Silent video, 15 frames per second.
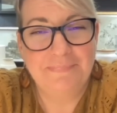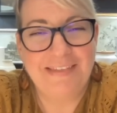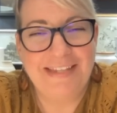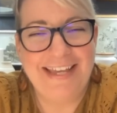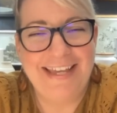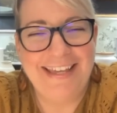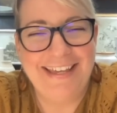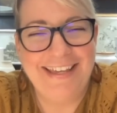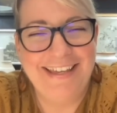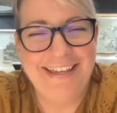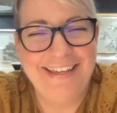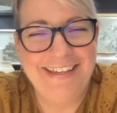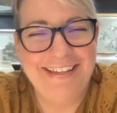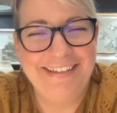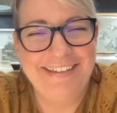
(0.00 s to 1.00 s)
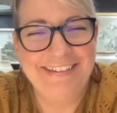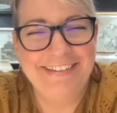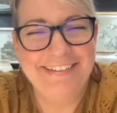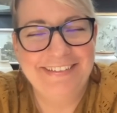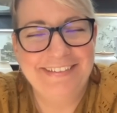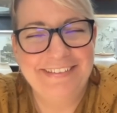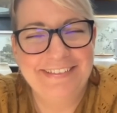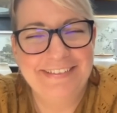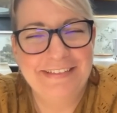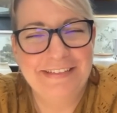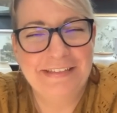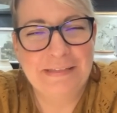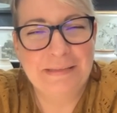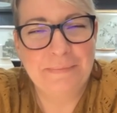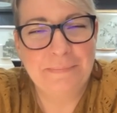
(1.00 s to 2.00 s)

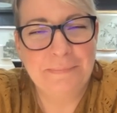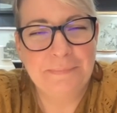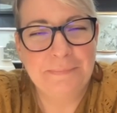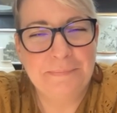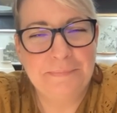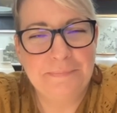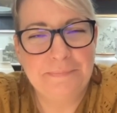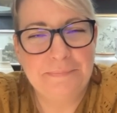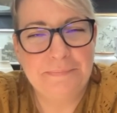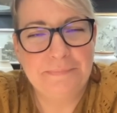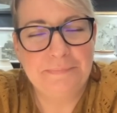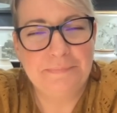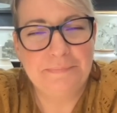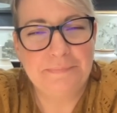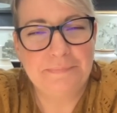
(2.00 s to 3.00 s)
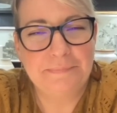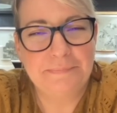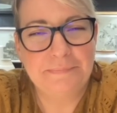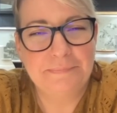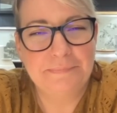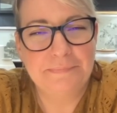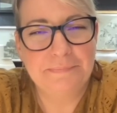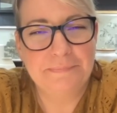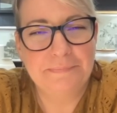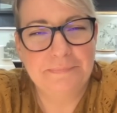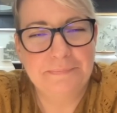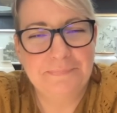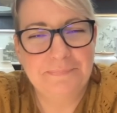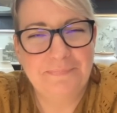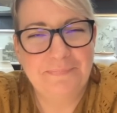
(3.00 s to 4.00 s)

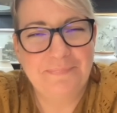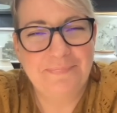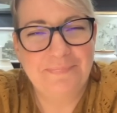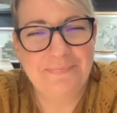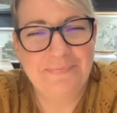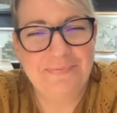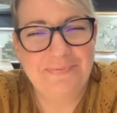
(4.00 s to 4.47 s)
This person isn't speaking.